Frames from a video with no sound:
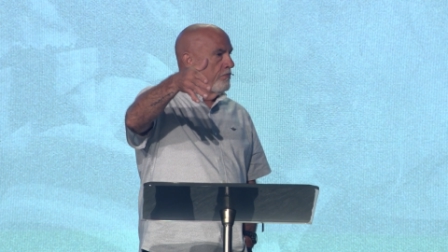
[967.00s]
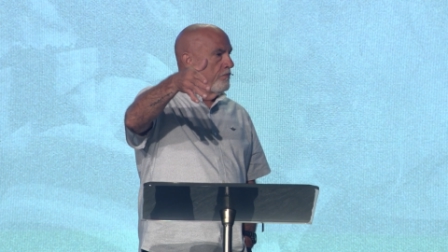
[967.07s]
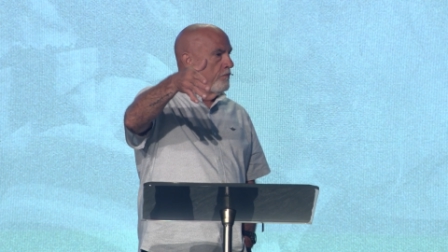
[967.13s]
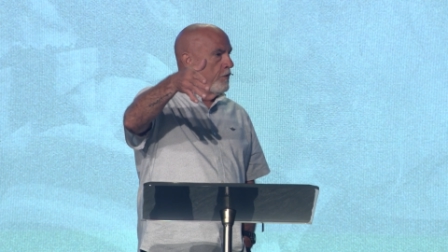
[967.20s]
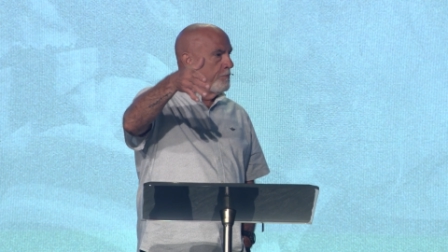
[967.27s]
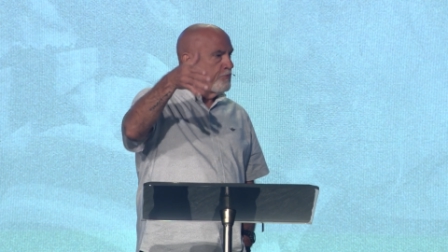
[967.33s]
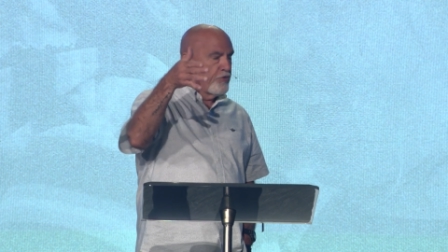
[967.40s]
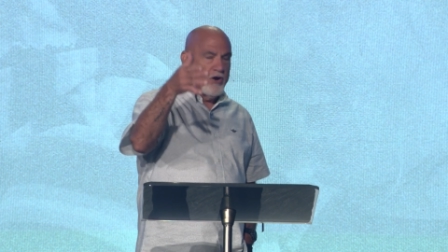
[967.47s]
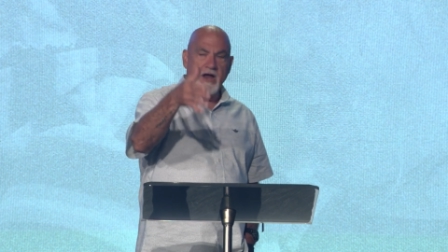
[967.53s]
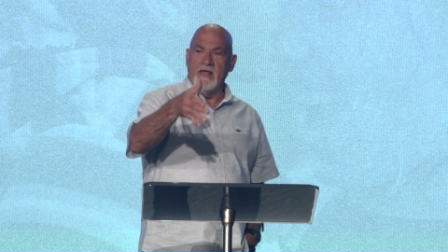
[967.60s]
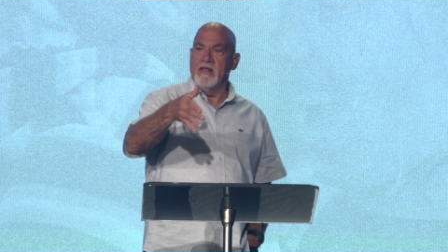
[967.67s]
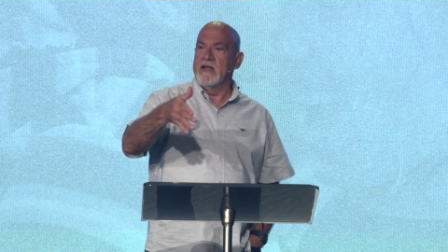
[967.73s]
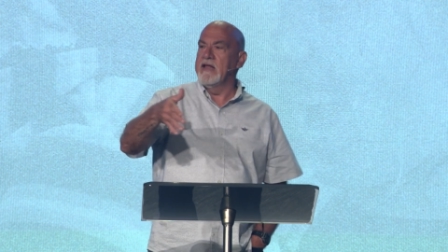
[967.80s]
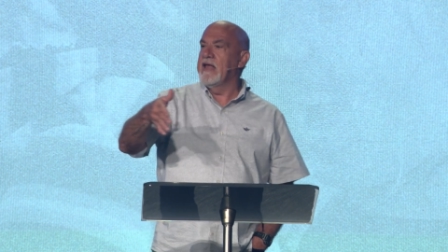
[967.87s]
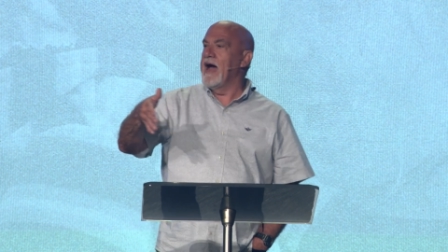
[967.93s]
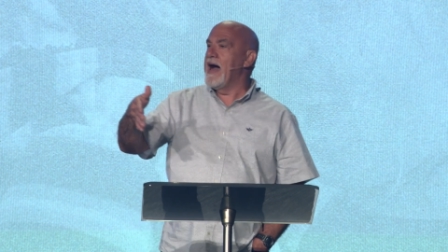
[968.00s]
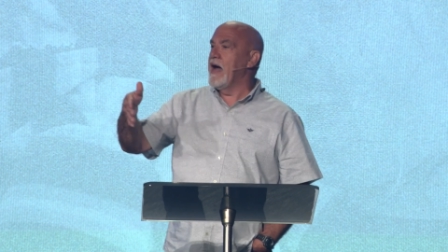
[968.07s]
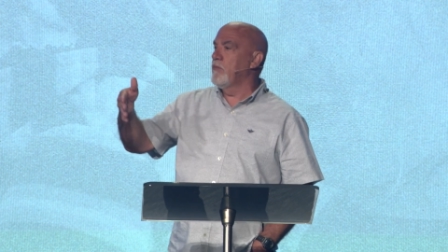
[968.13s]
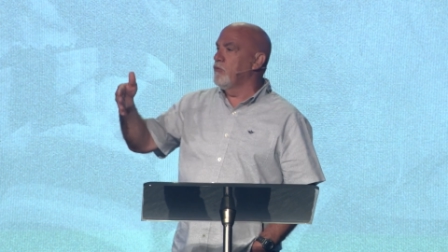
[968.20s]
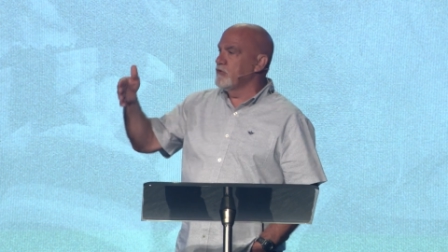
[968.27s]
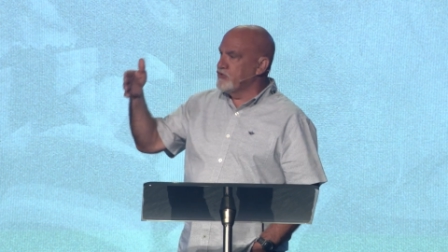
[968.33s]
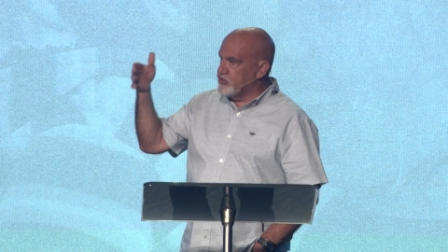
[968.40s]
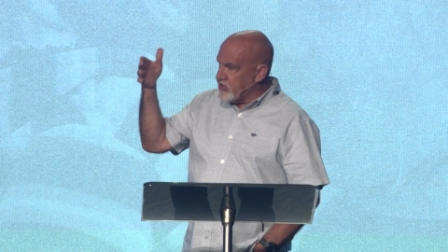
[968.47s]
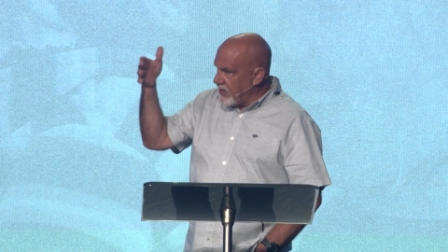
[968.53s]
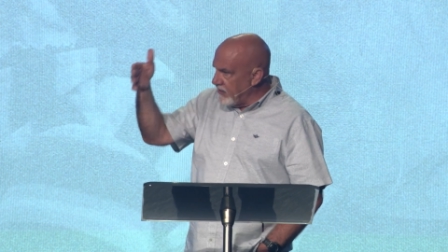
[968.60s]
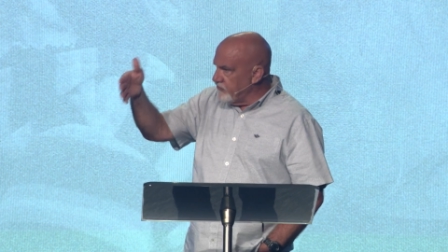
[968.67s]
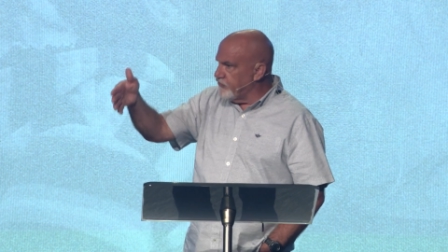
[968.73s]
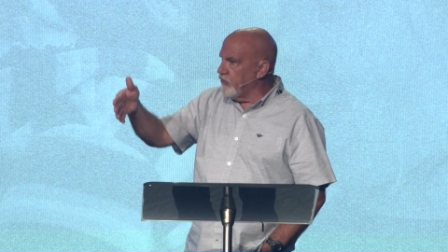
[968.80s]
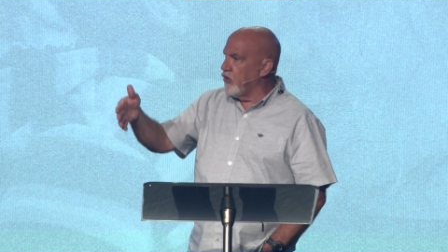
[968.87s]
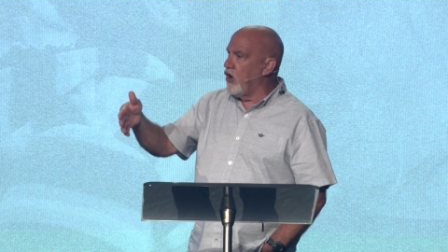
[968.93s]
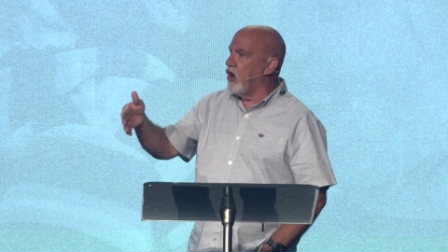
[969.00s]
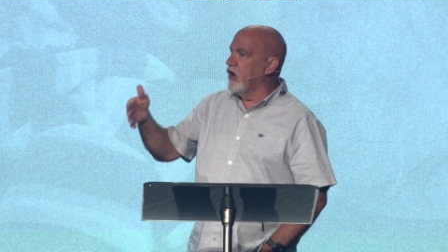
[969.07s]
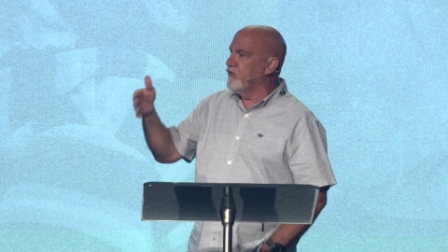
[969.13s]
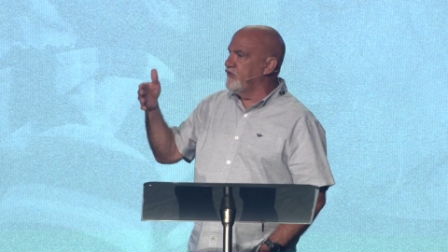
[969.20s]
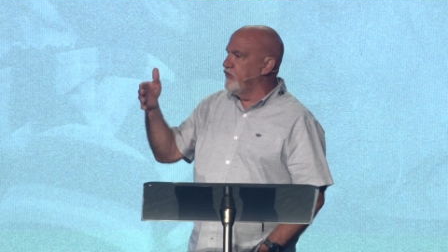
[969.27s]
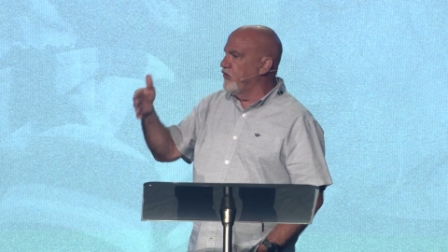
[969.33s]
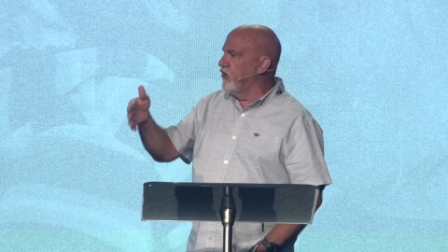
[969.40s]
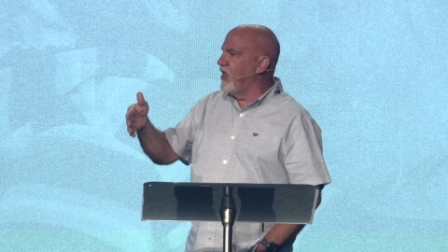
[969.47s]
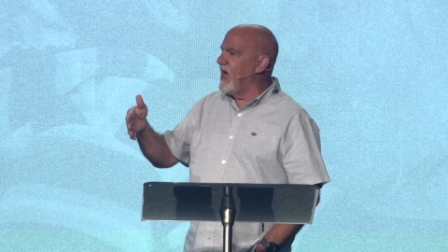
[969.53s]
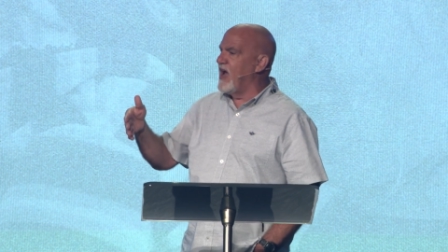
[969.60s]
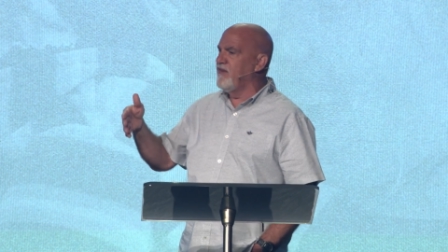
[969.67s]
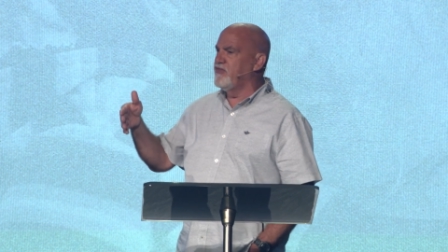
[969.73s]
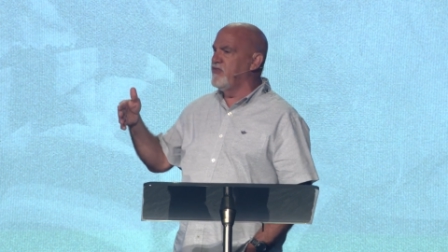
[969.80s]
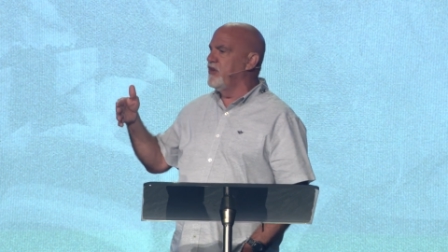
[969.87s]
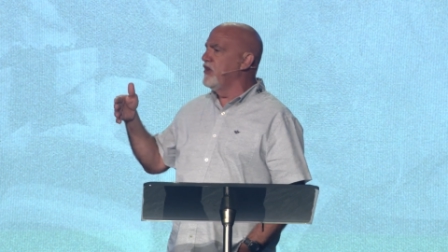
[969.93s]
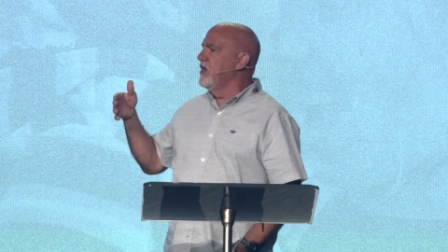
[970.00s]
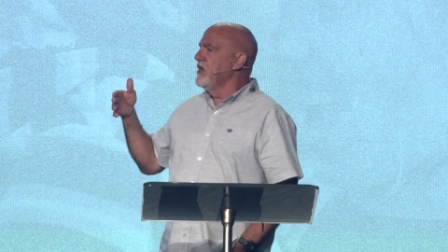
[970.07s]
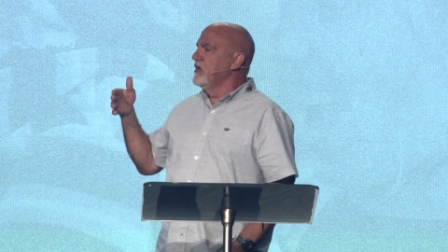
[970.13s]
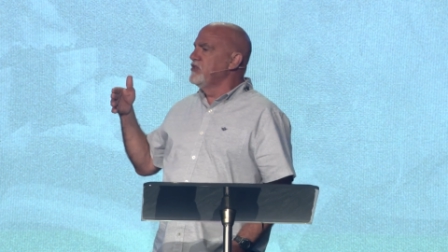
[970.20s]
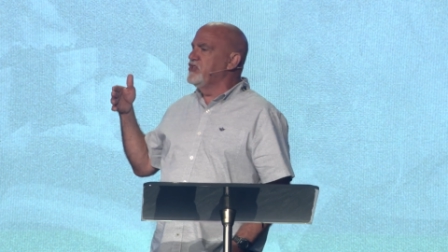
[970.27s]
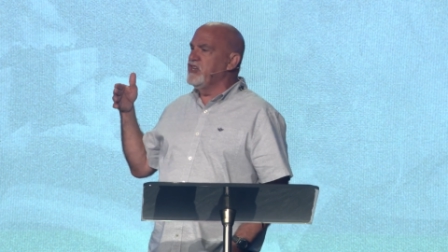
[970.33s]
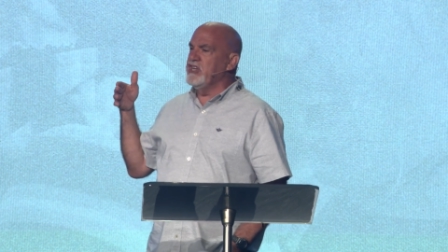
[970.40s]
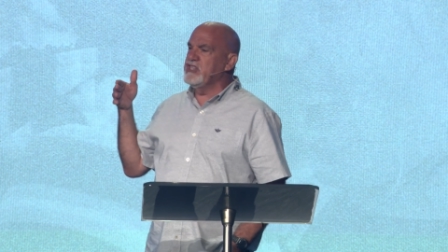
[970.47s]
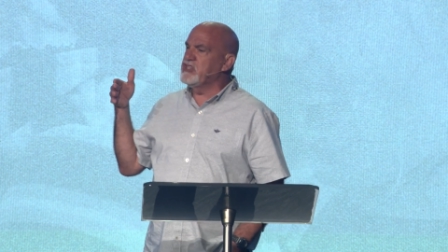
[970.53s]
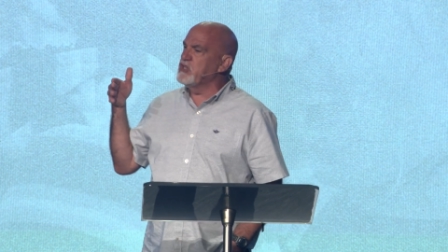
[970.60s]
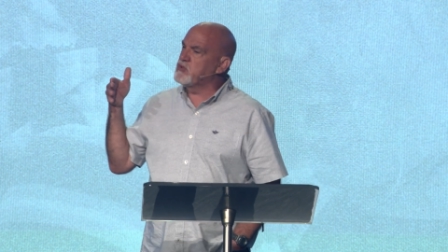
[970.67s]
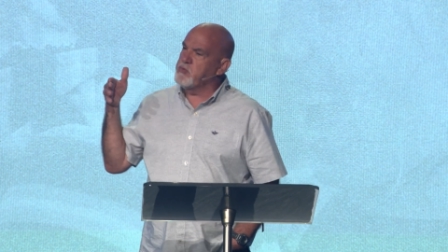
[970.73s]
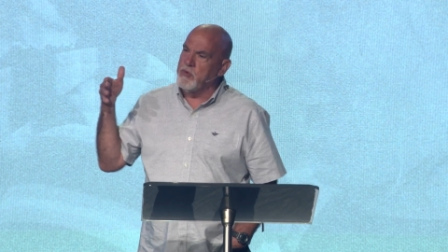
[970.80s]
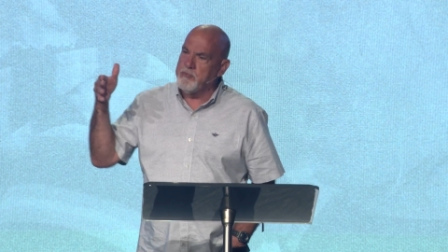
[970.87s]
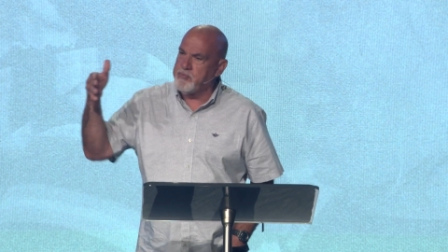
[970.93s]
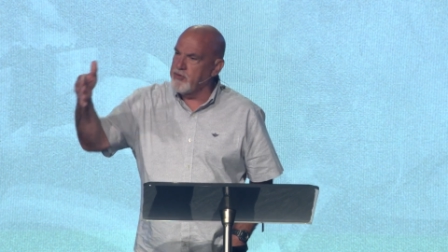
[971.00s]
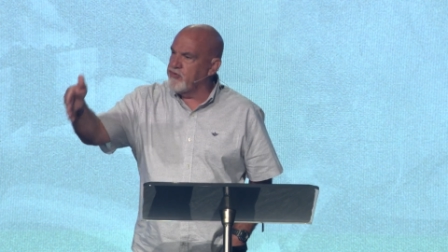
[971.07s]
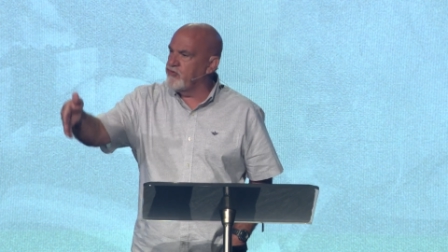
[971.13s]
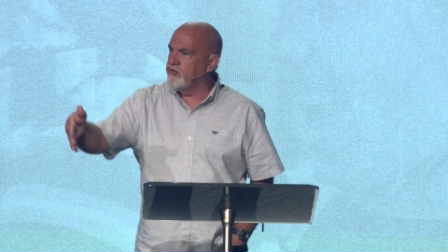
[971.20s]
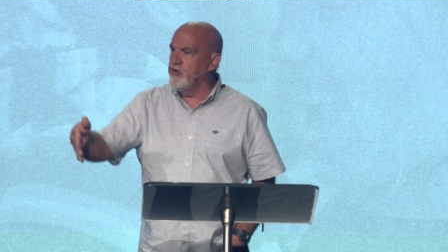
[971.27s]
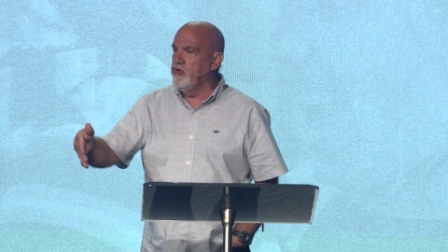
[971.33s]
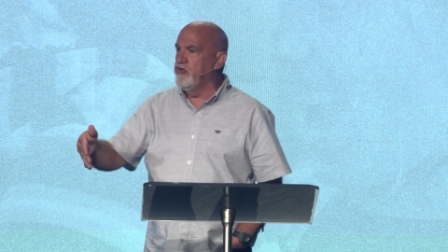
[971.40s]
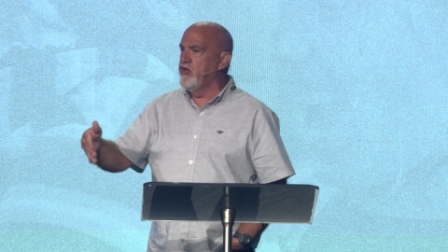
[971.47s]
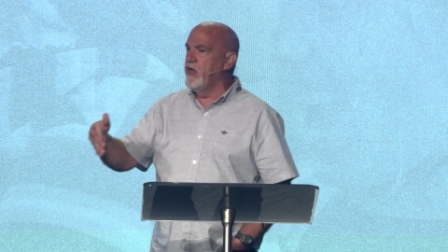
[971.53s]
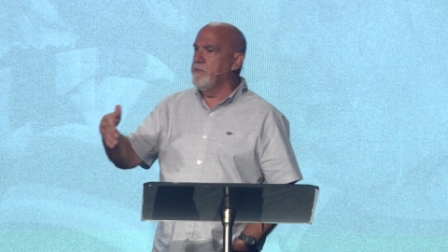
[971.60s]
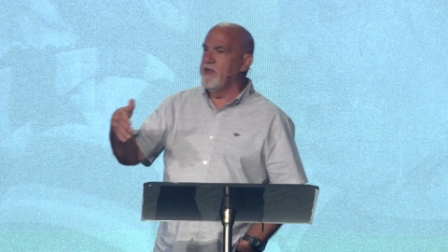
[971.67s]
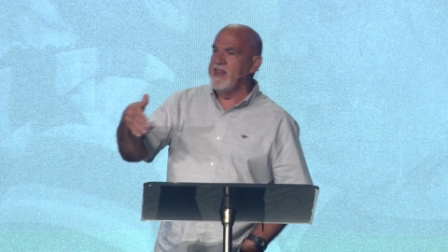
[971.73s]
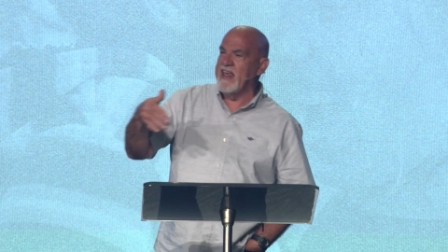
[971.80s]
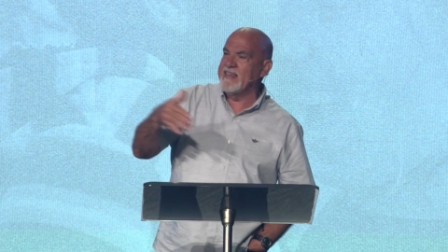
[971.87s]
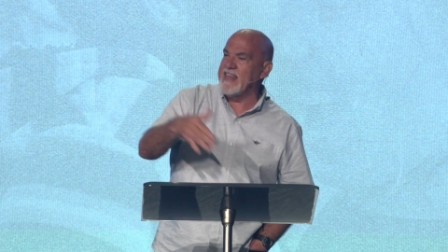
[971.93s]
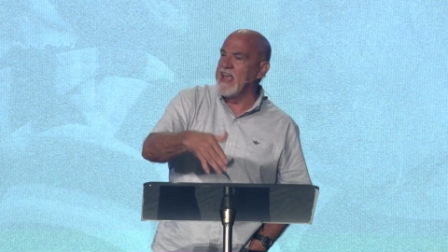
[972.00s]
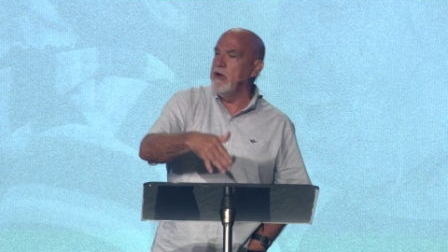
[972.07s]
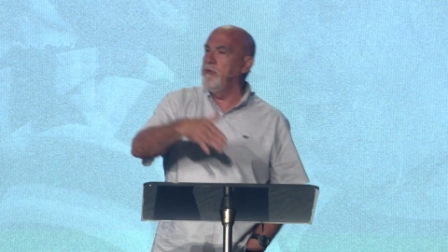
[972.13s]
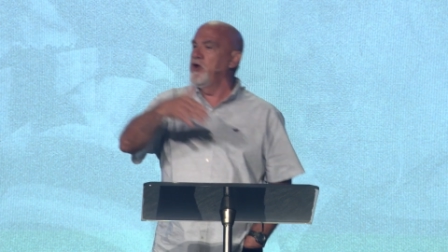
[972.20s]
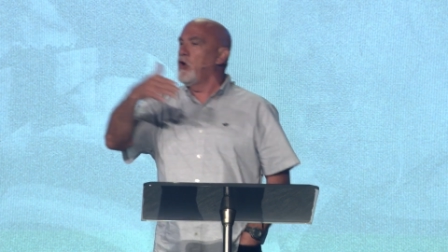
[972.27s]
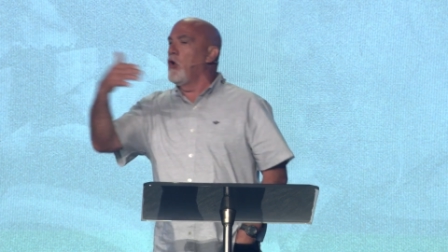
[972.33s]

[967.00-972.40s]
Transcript: We pray that God will change their hearts and their lives, that Jesus would pursue them, and that they would